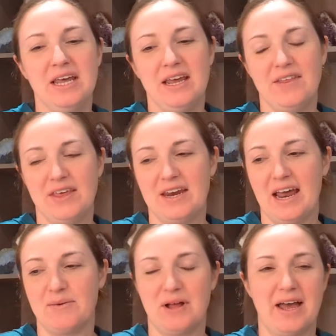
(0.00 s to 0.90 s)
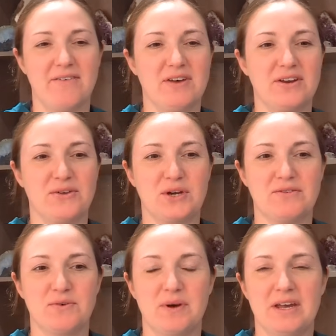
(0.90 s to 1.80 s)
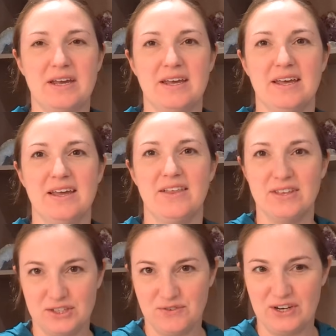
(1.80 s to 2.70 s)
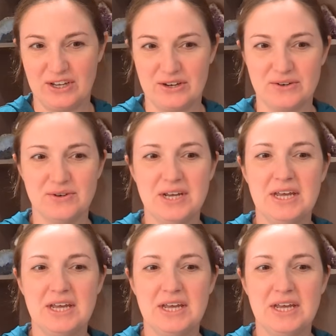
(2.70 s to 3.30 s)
and then I will have another giveaway this video.